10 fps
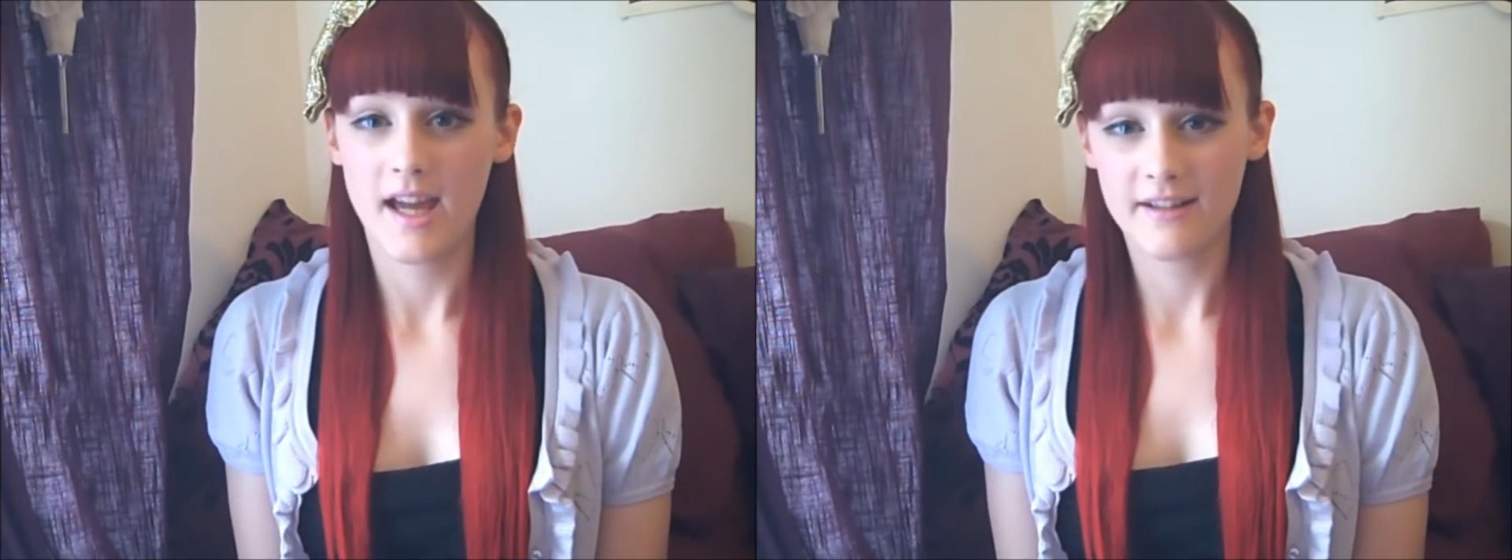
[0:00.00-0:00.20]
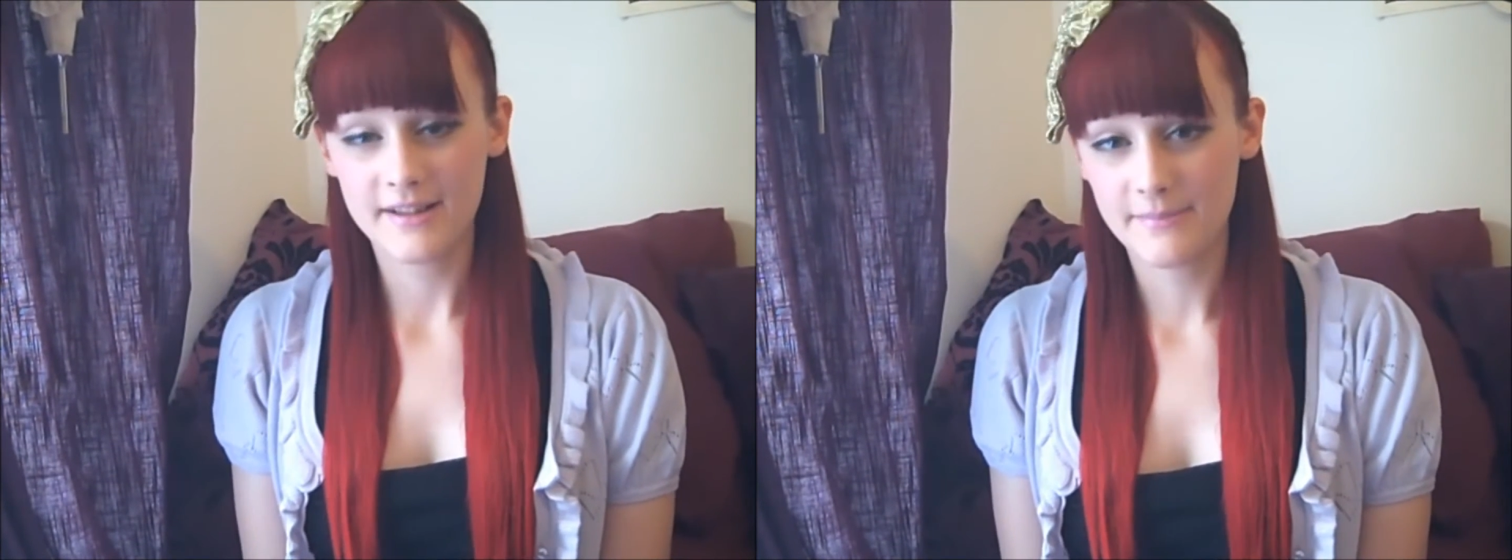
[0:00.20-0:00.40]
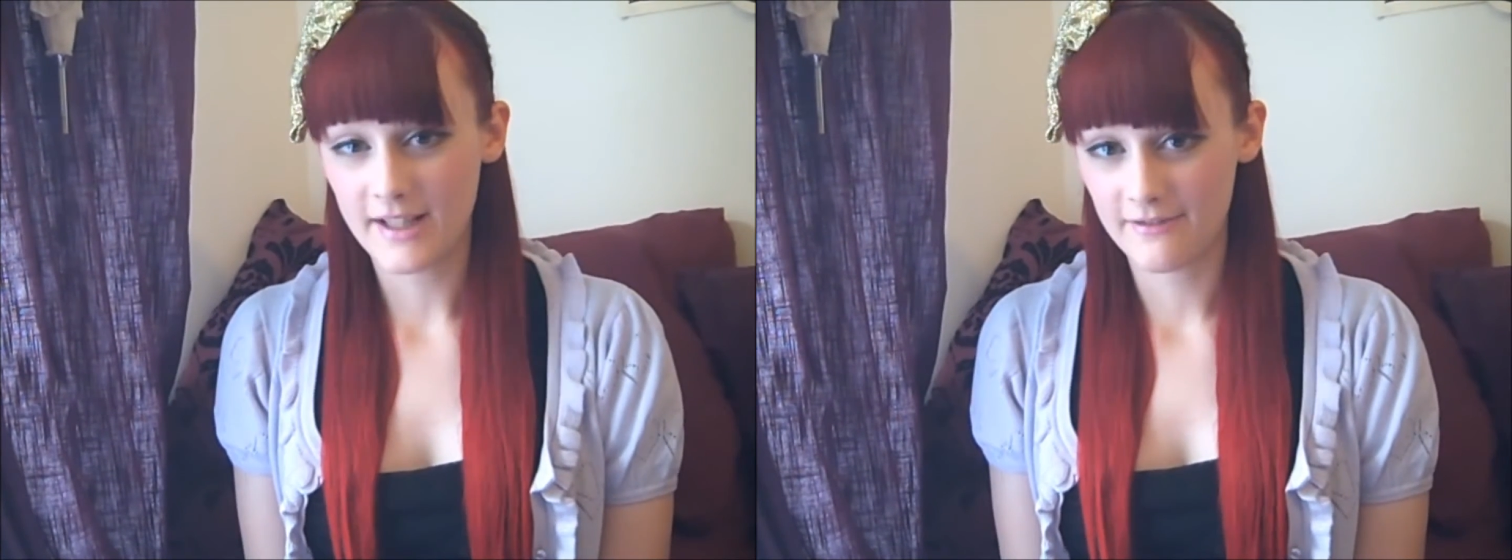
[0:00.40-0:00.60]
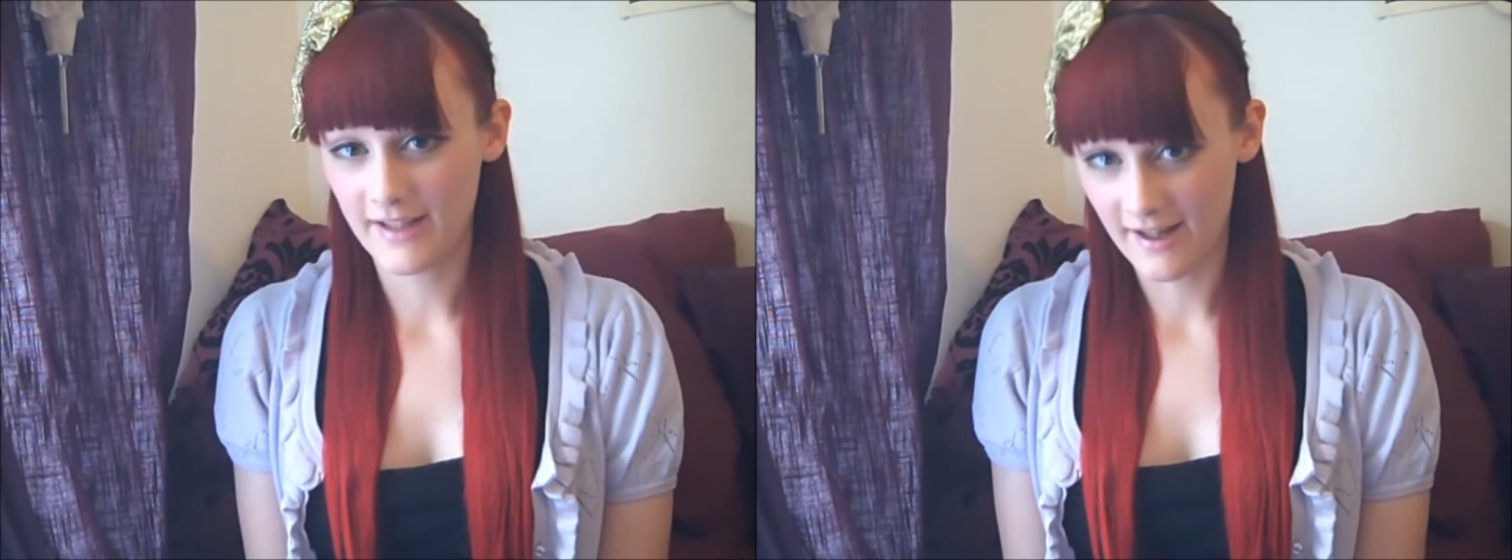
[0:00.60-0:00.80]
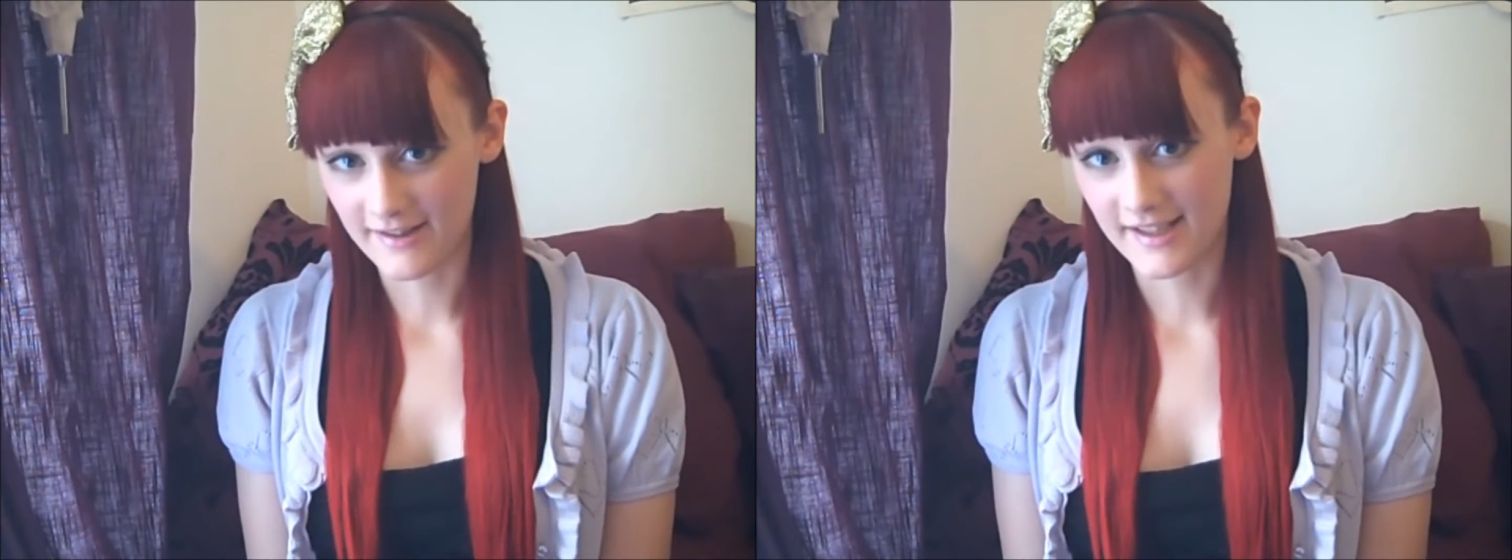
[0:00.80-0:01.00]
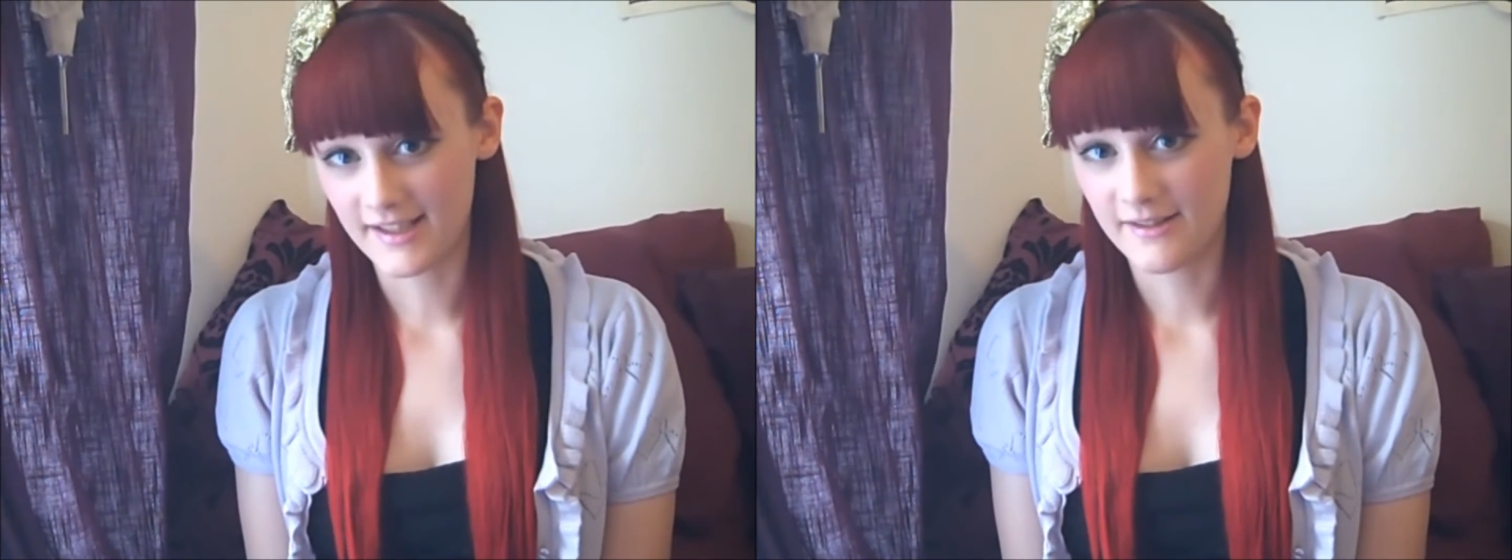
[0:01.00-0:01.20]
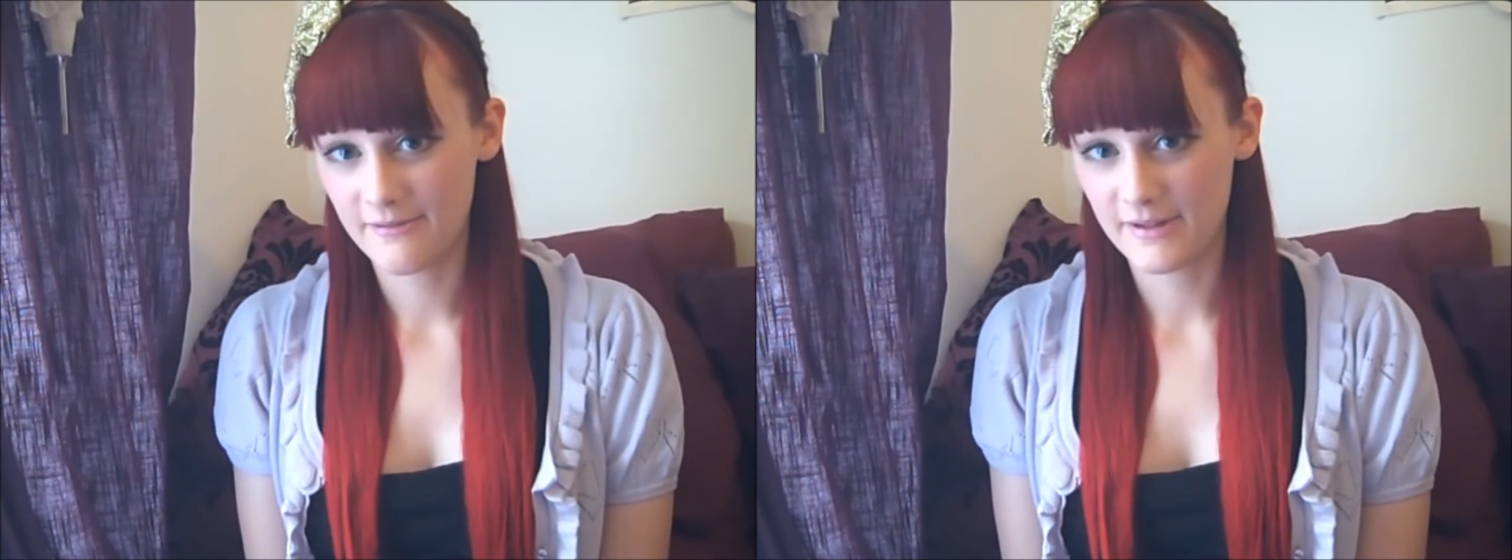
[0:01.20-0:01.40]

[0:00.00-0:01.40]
Hair is made of keratin,